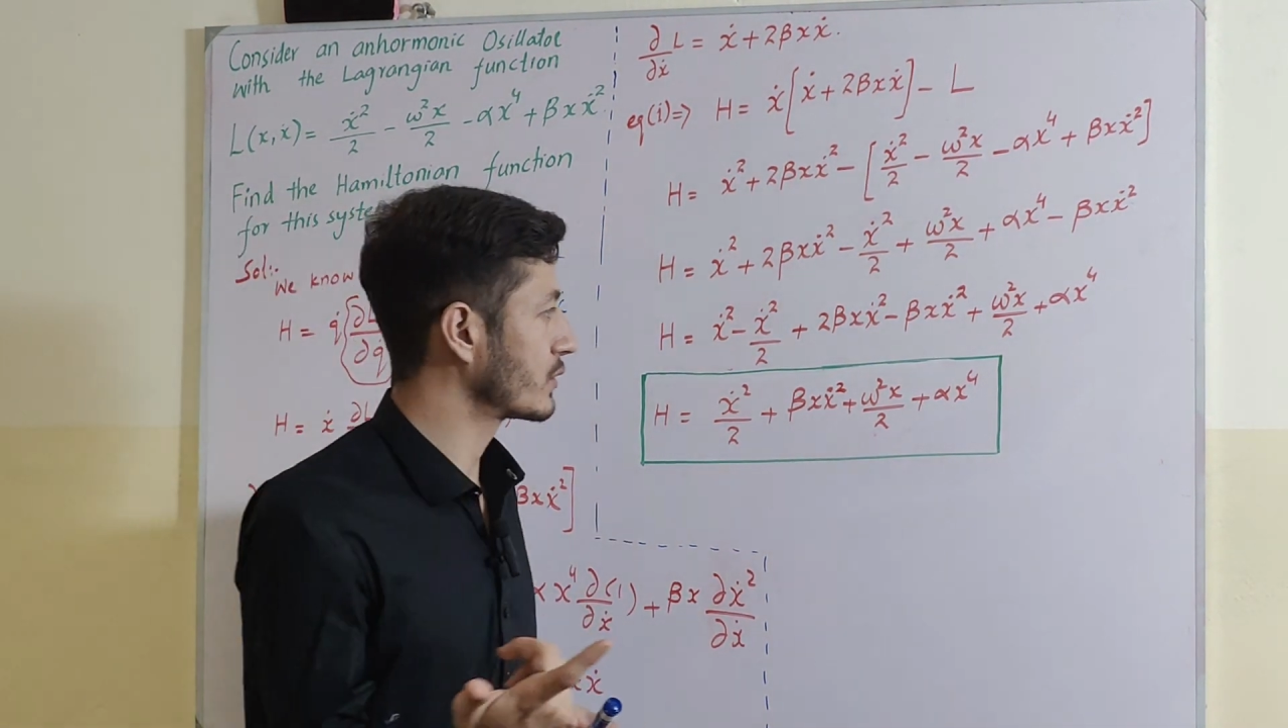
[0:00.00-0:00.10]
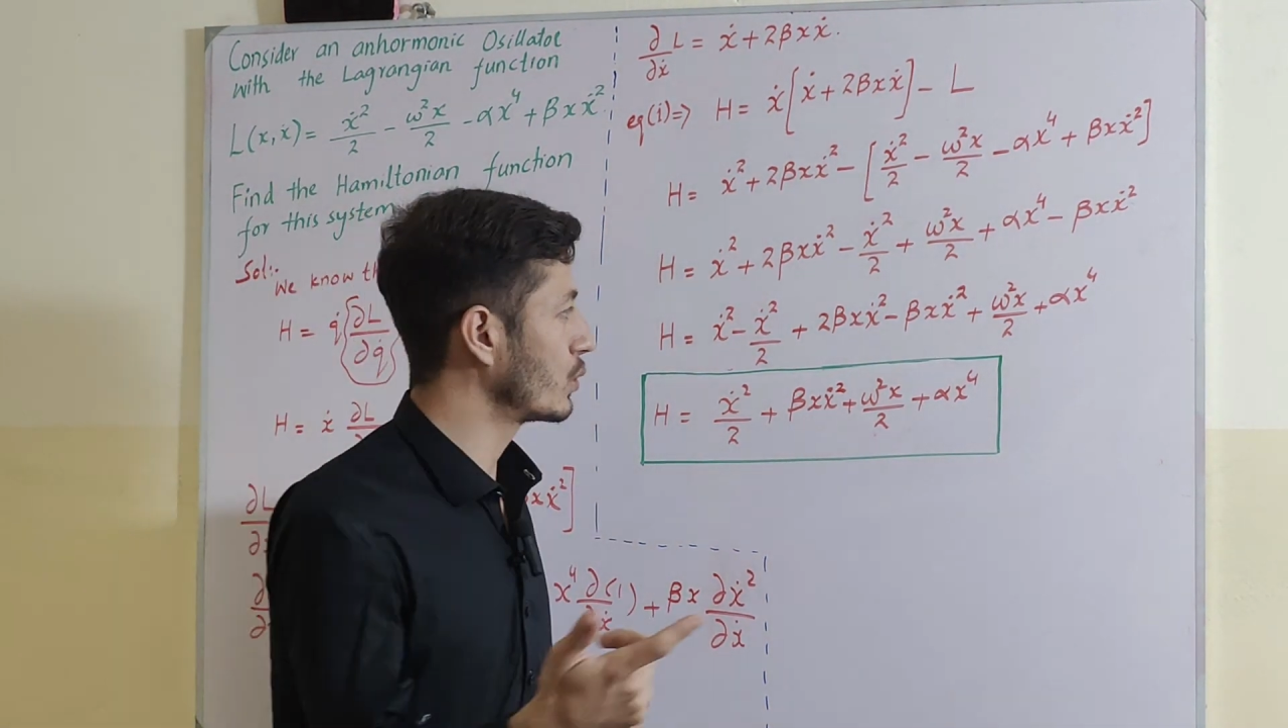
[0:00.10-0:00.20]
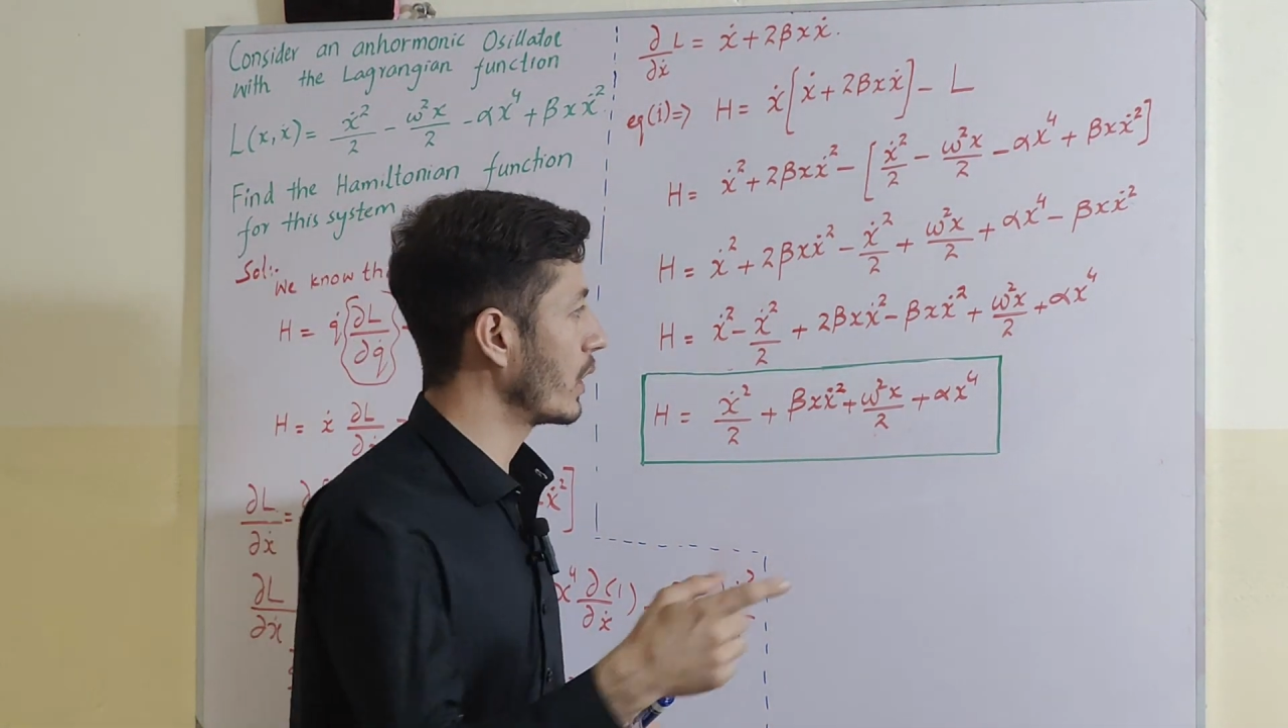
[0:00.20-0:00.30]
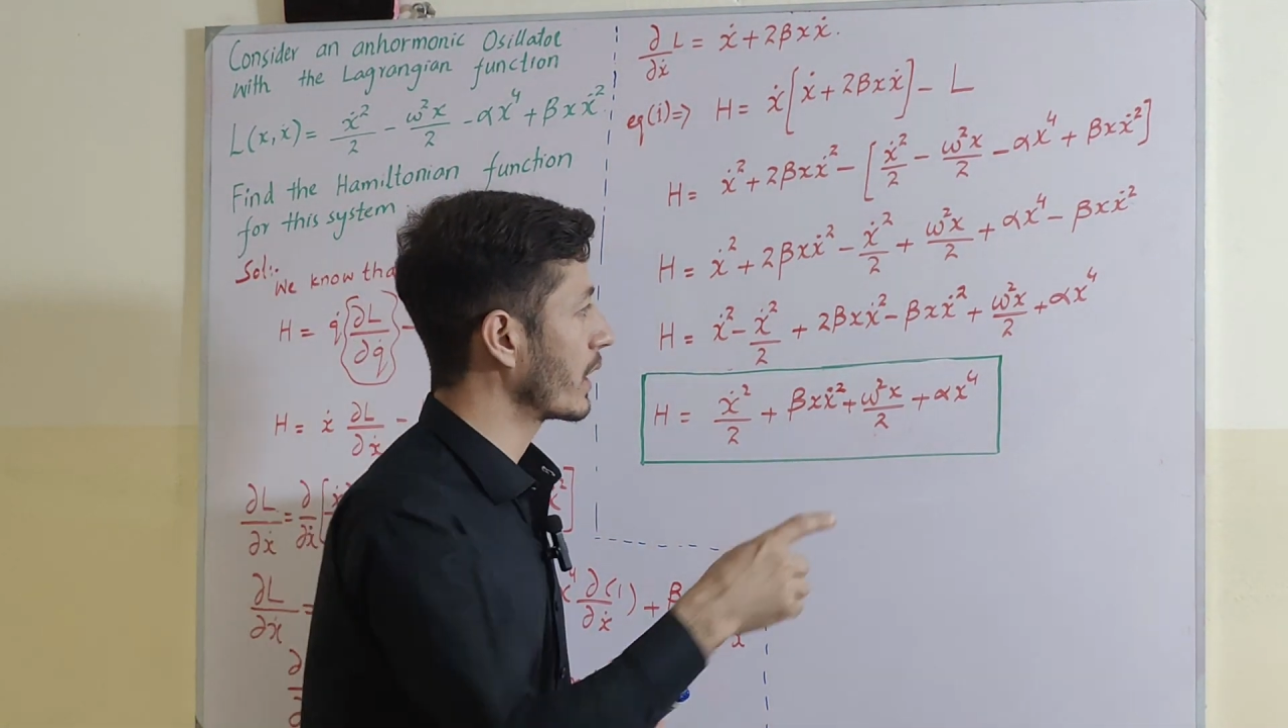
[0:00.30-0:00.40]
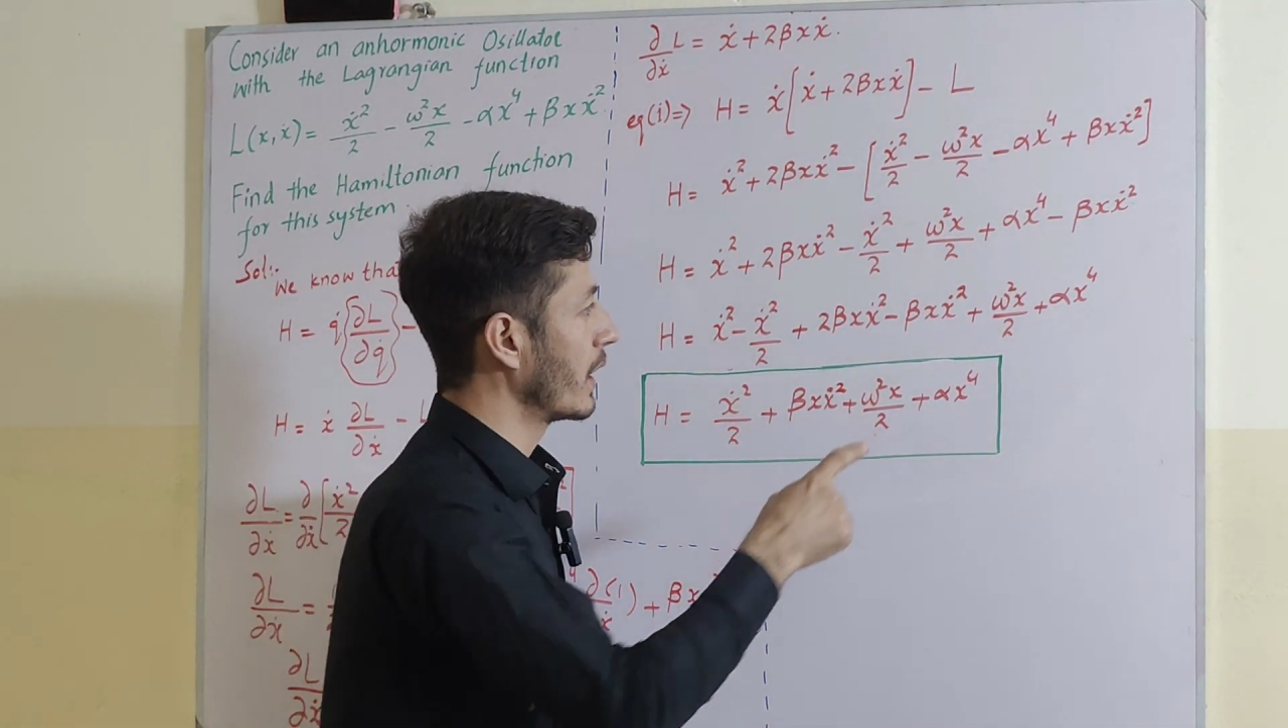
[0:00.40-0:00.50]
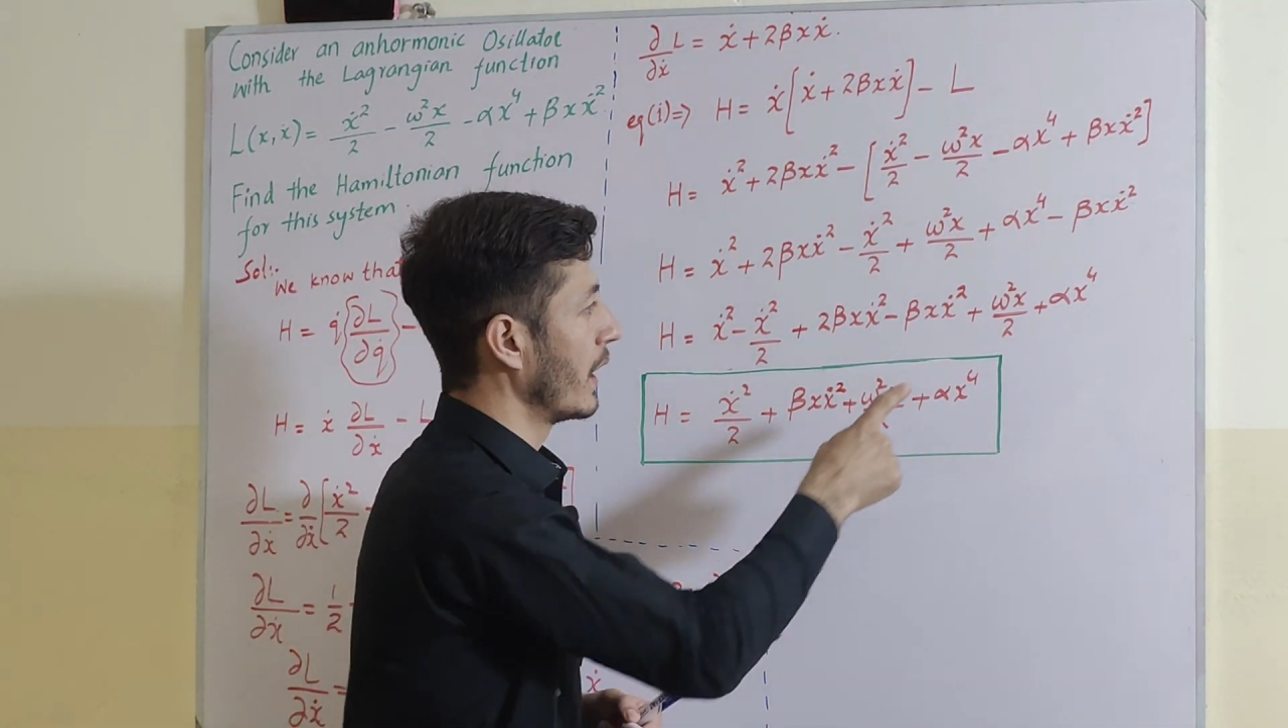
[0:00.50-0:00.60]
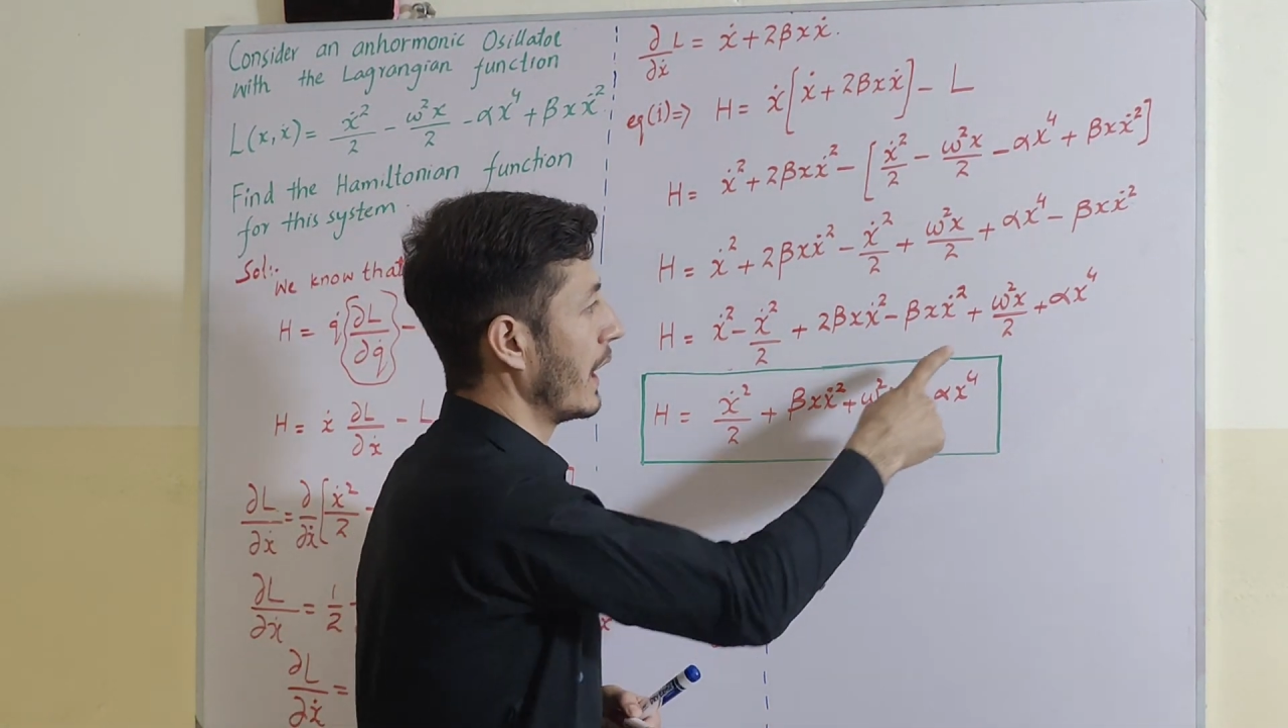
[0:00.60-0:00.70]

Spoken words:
square.